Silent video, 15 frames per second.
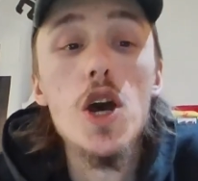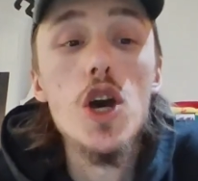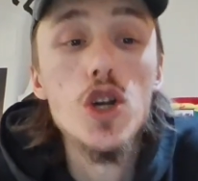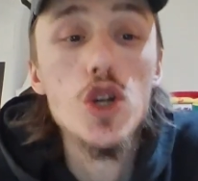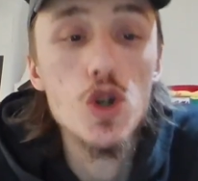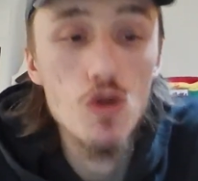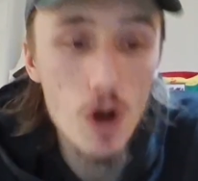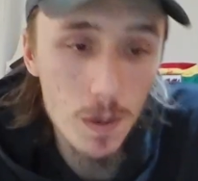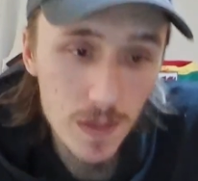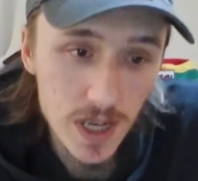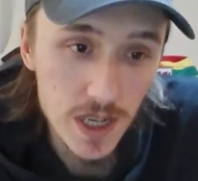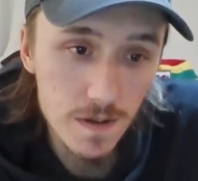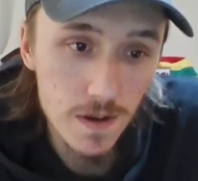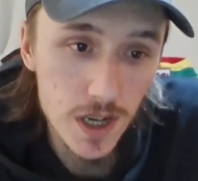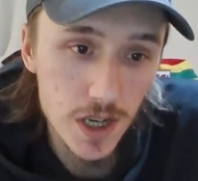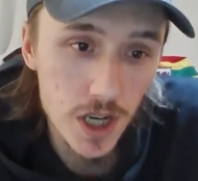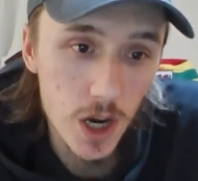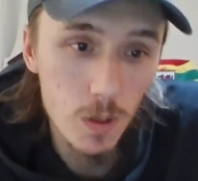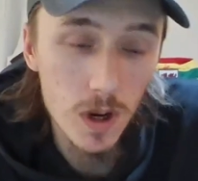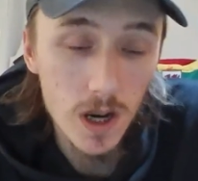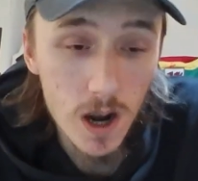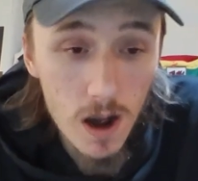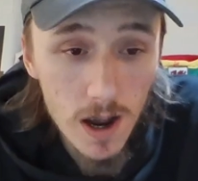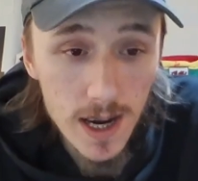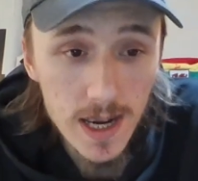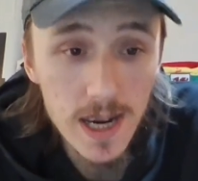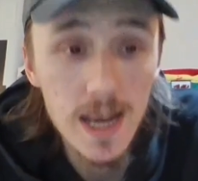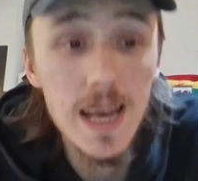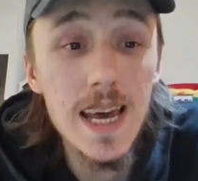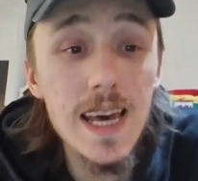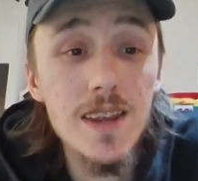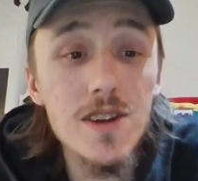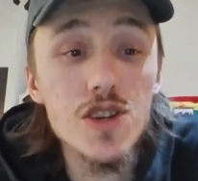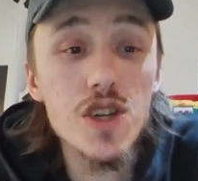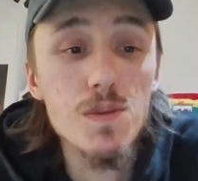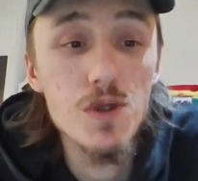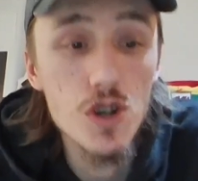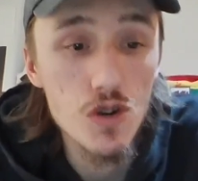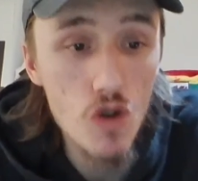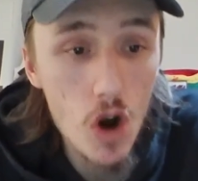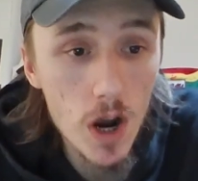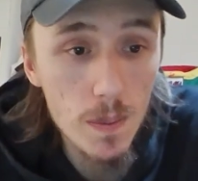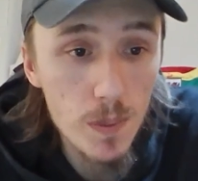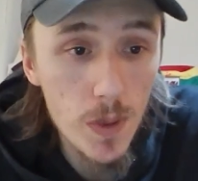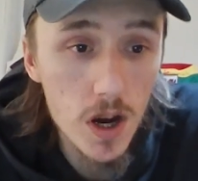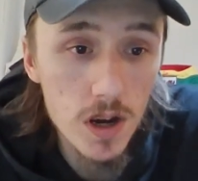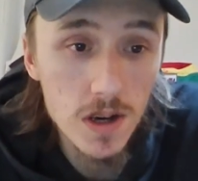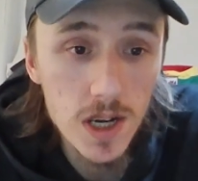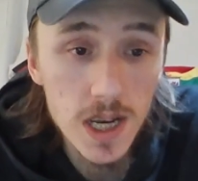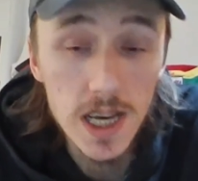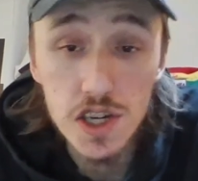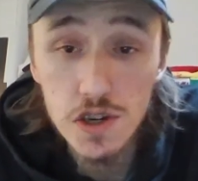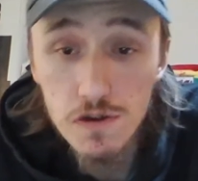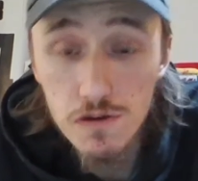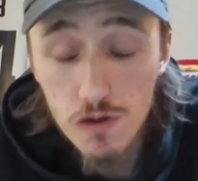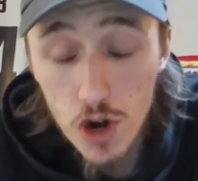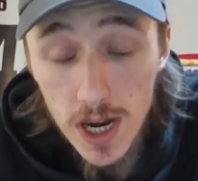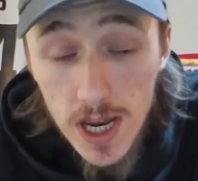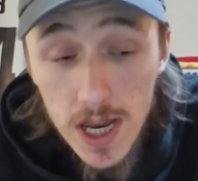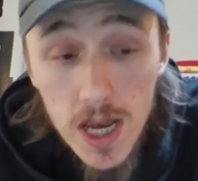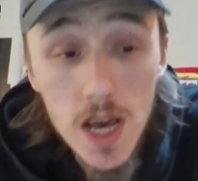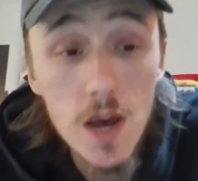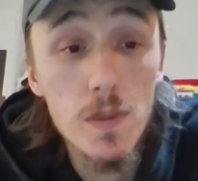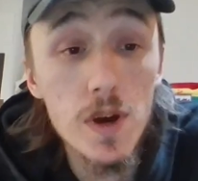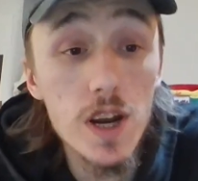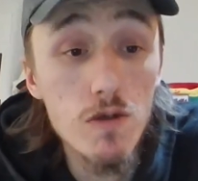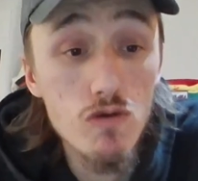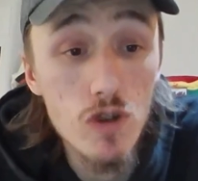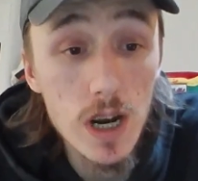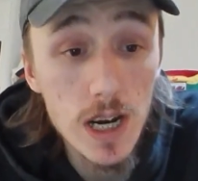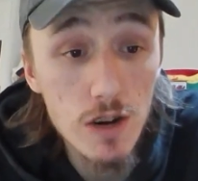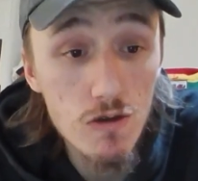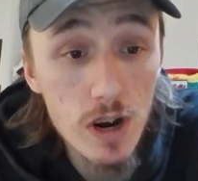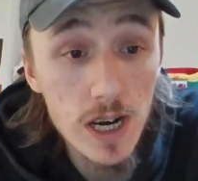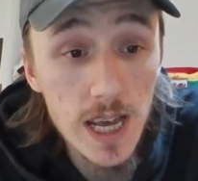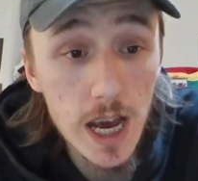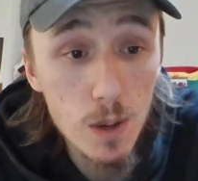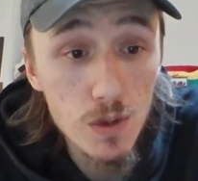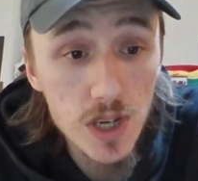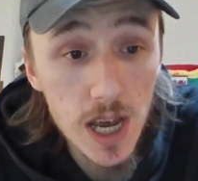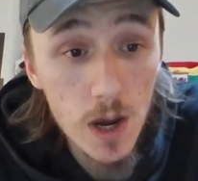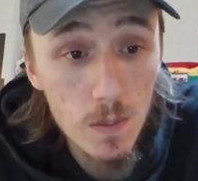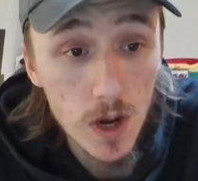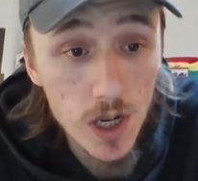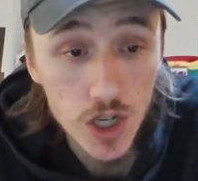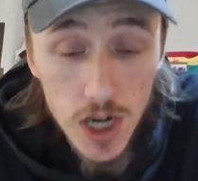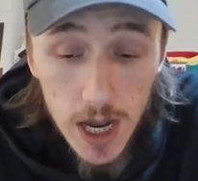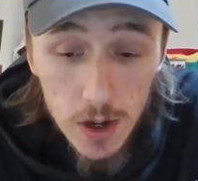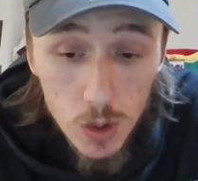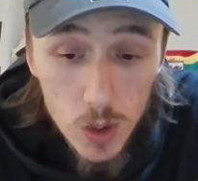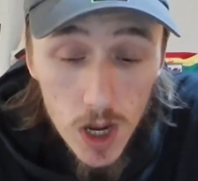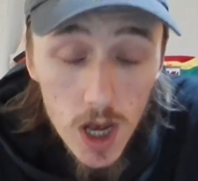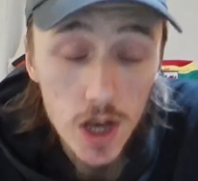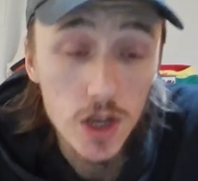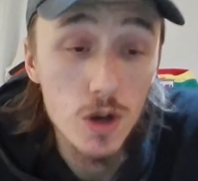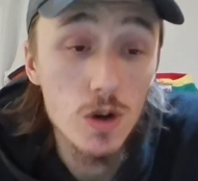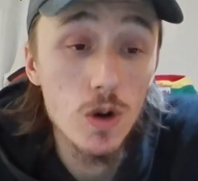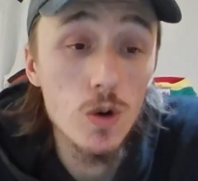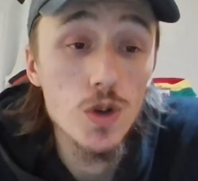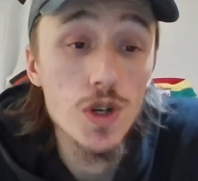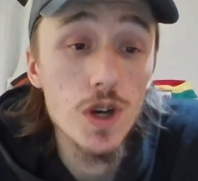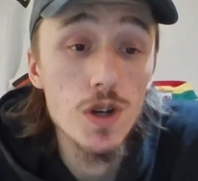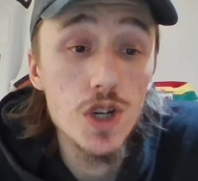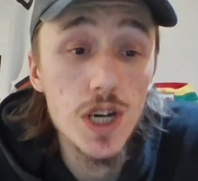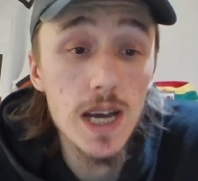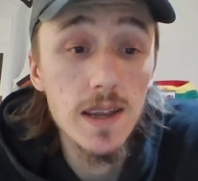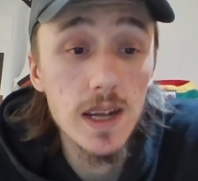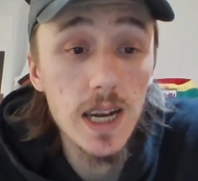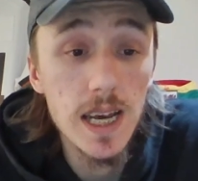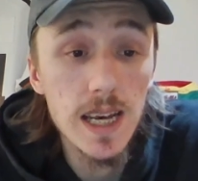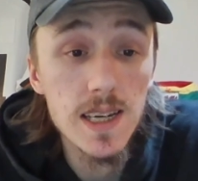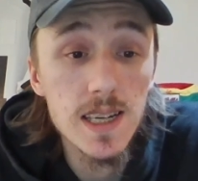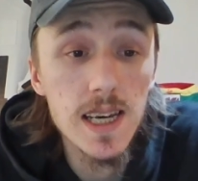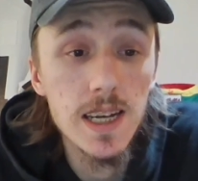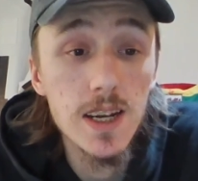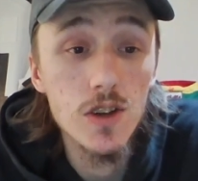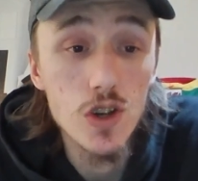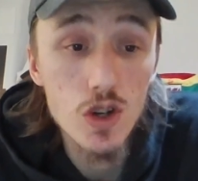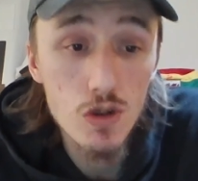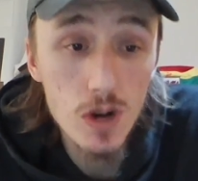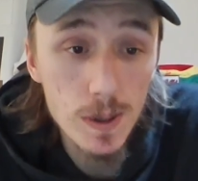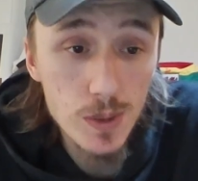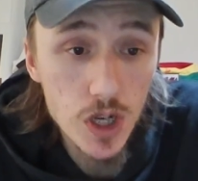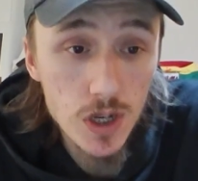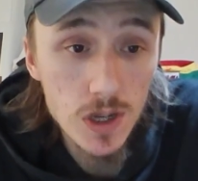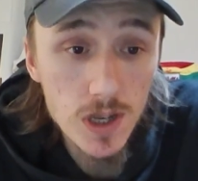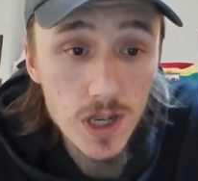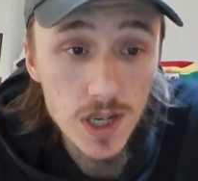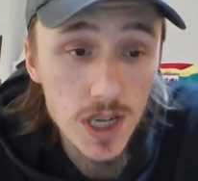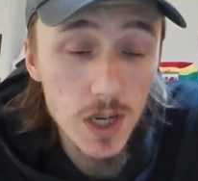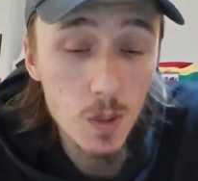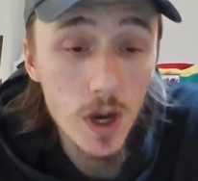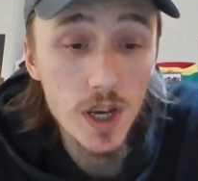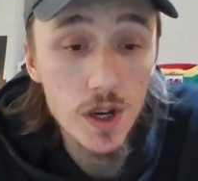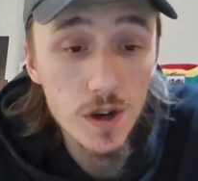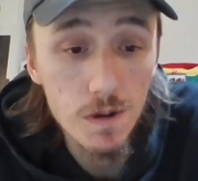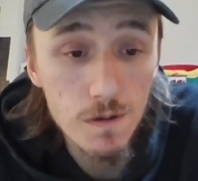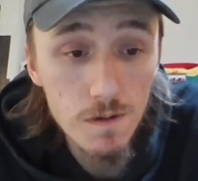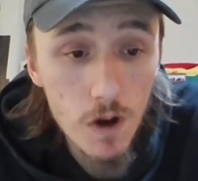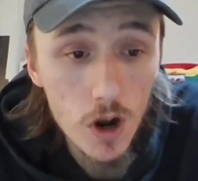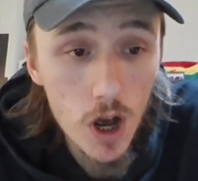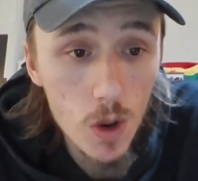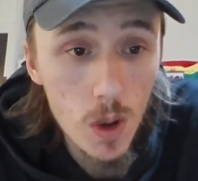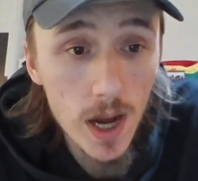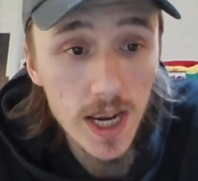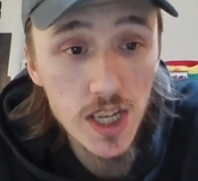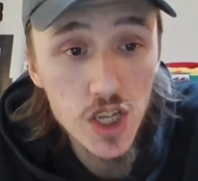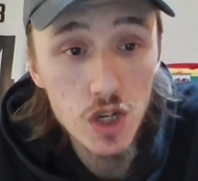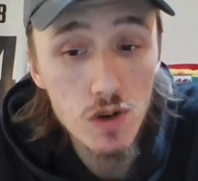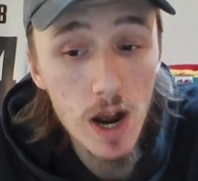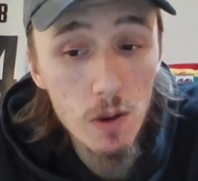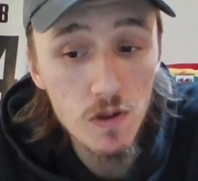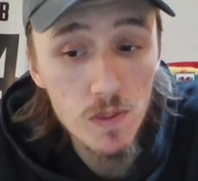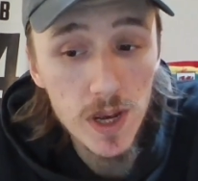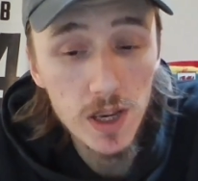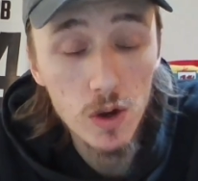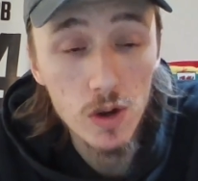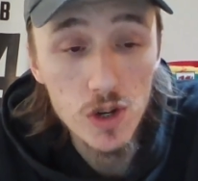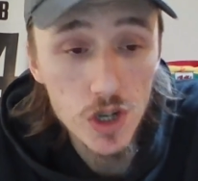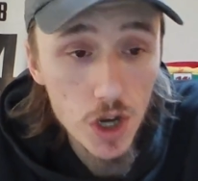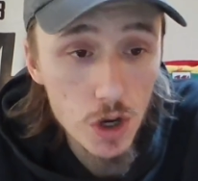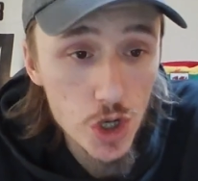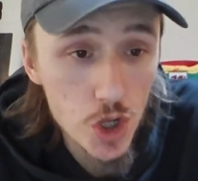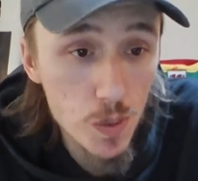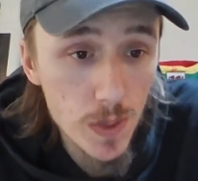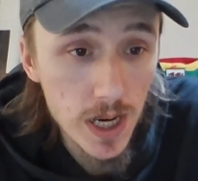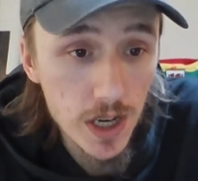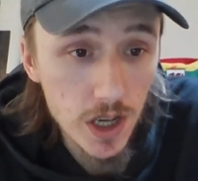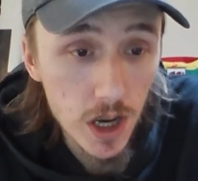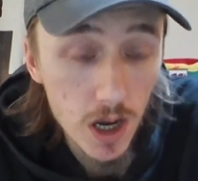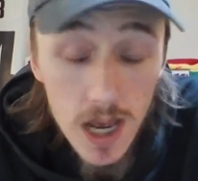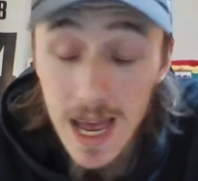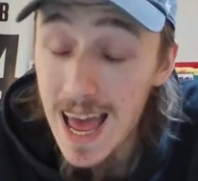drop this video a like, hit the subscribe button. It's free, but it really, really helps out my channel. You can also check the links in the description to see where you can follow and interact with me on social media.